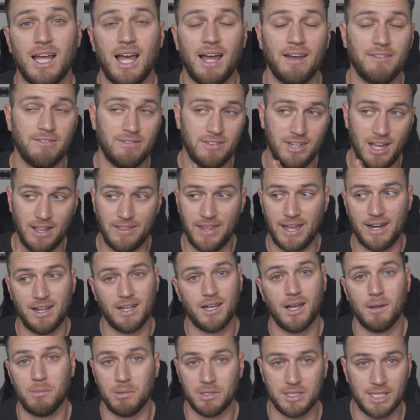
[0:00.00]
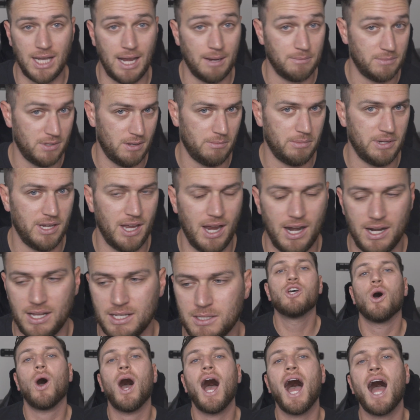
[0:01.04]
I've done that a couple times, I'll be
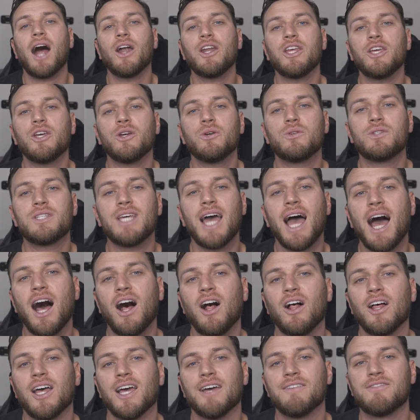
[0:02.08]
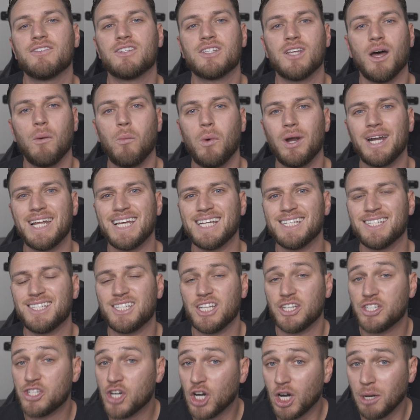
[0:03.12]
honest. So how do you tell if someone is
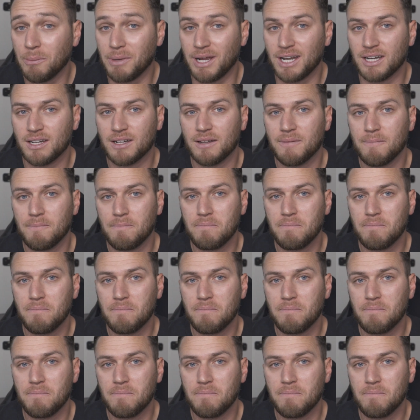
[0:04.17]
determined?